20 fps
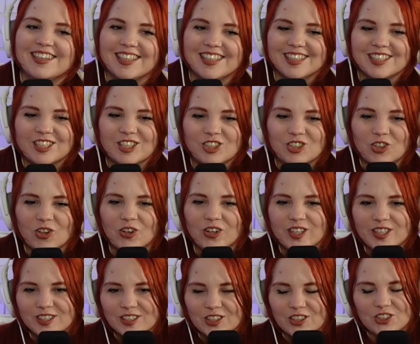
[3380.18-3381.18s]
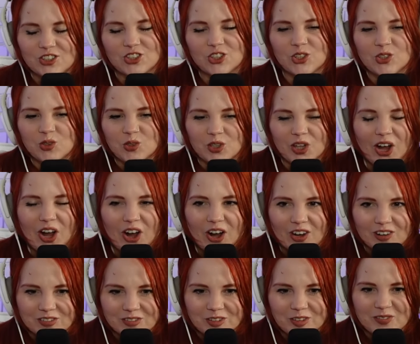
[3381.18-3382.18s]
these stories are too
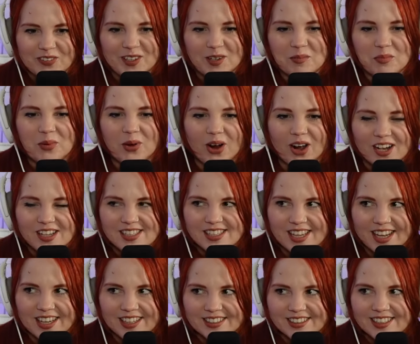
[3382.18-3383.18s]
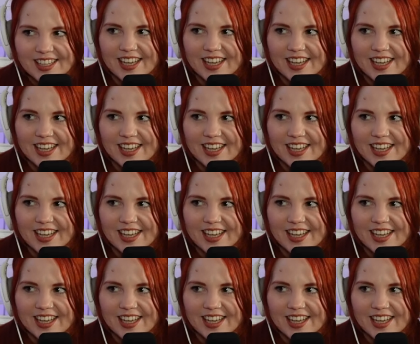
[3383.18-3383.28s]
long for me to process.